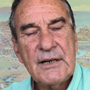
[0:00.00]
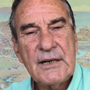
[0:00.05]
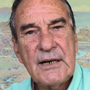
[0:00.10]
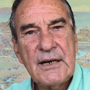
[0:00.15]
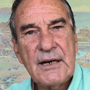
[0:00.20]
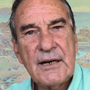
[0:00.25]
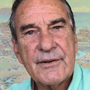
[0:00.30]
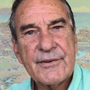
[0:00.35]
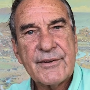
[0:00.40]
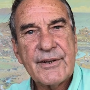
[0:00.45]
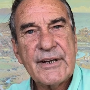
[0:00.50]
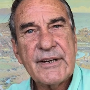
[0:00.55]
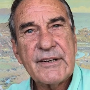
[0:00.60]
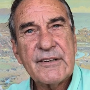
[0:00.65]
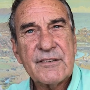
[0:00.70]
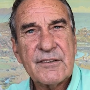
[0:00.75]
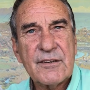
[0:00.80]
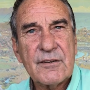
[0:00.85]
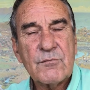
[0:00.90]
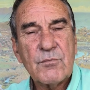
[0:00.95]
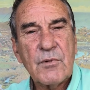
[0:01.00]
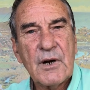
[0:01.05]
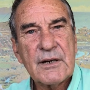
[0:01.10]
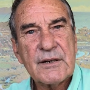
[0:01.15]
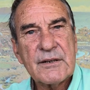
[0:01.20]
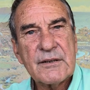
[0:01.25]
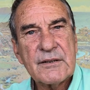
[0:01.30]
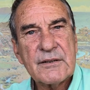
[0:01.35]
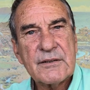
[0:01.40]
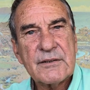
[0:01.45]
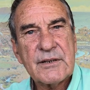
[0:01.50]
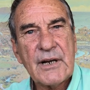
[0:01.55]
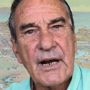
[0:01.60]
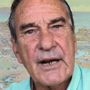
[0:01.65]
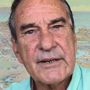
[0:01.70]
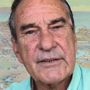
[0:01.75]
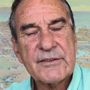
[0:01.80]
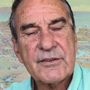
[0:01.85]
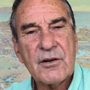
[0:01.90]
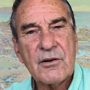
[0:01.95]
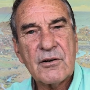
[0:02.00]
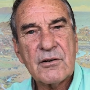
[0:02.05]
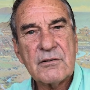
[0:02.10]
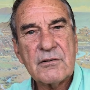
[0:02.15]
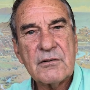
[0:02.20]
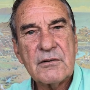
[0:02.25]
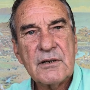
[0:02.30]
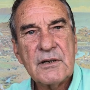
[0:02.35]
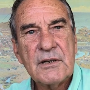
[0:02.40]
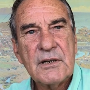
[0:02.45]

uh, things that one takes on,